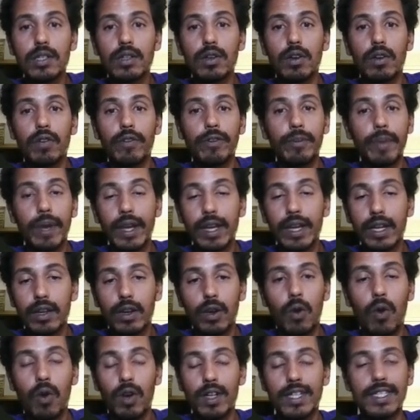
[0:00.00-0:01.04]
So if you make a
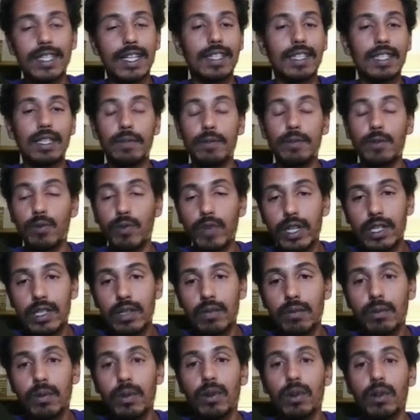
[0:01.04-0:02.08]
course that seems
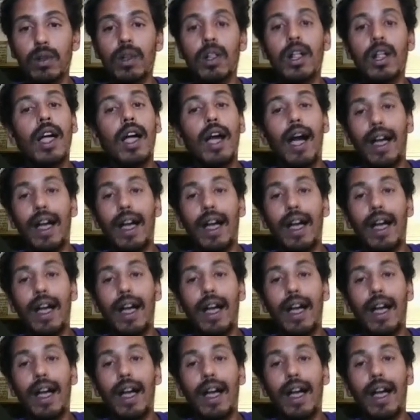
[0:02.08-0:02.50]
reasonable,